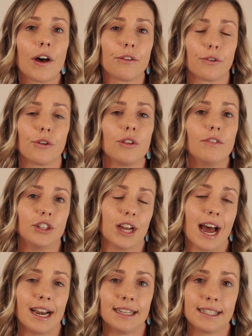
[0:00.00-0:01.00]
through the
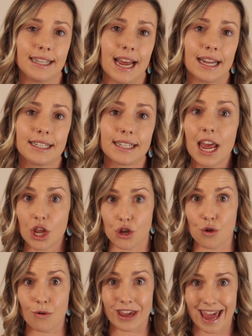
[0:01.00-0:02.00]
vagina sets
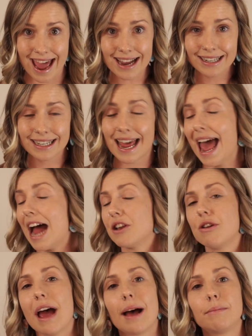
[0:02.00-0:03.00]
you get, and you
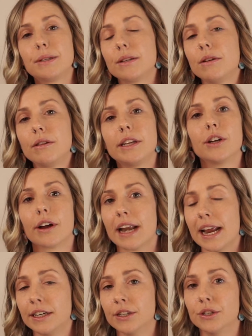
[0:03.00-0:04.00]
absolutely don't
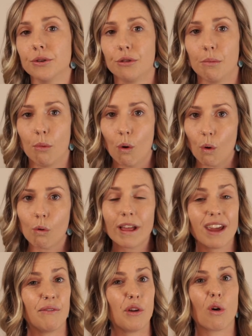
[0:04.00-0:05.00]
need to do them all
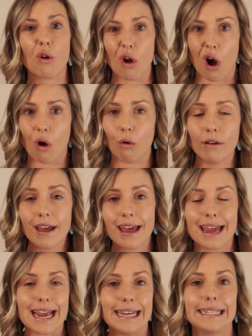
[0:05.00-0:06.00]
if your goal
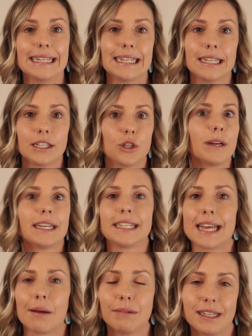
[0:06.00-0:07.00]
isn't to
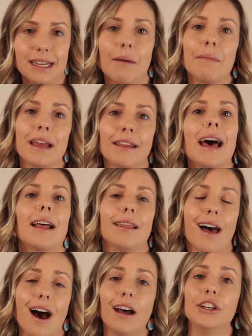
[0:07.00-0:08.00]
accept something that
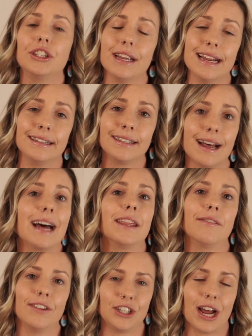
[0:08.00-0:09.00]
large inside the
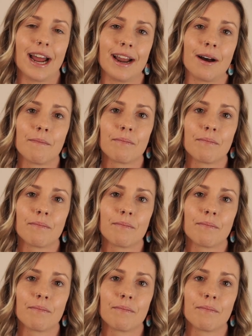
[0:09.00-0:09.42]
vagina.